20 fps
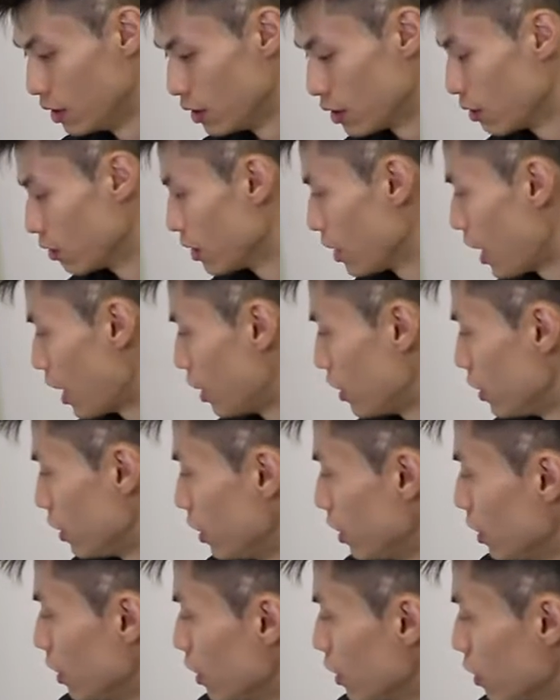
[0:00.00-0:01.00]
So Tai
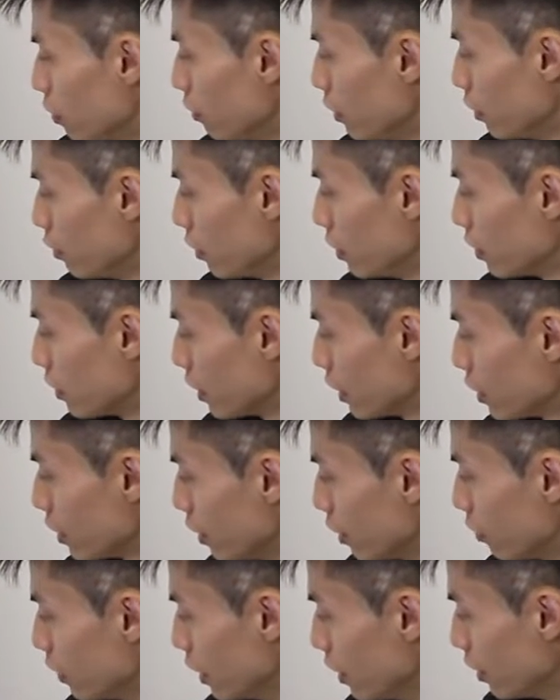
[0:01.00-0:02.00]
Chi is
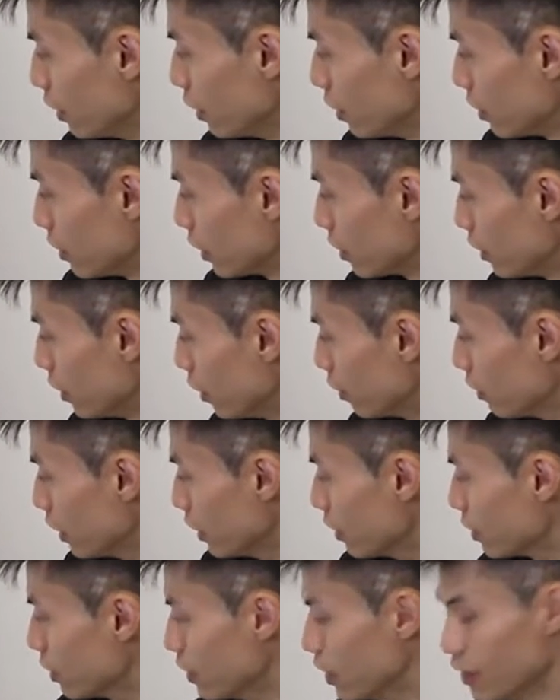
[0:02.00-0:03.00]
360
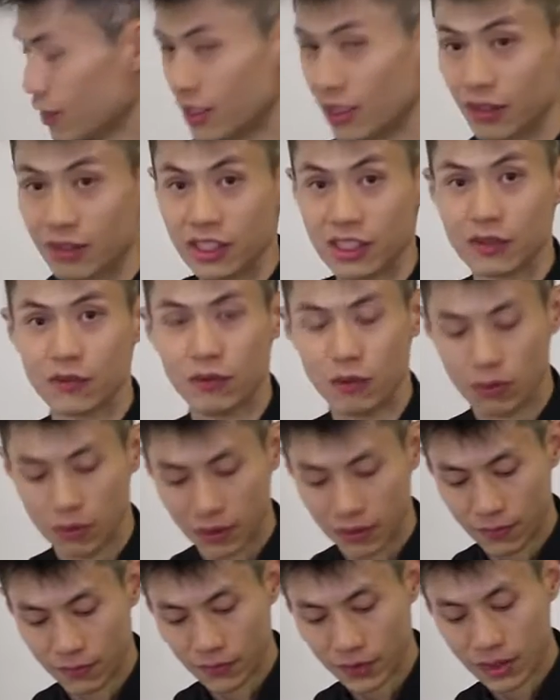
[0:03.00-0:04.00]
degrees instead of just
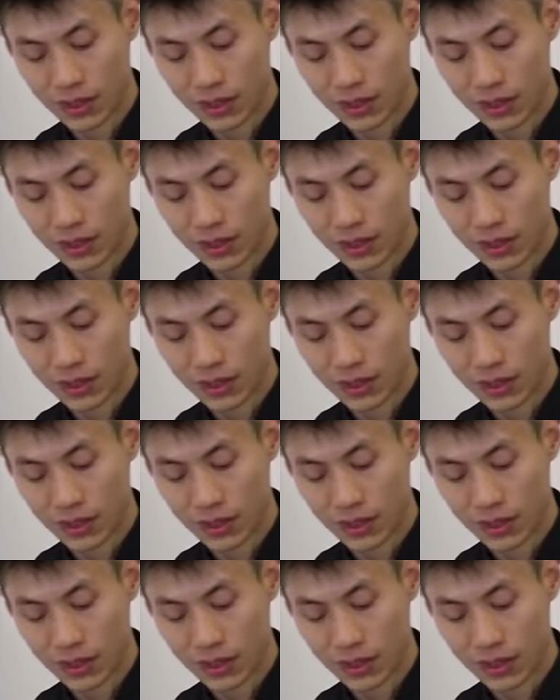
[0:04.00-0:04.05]
forward.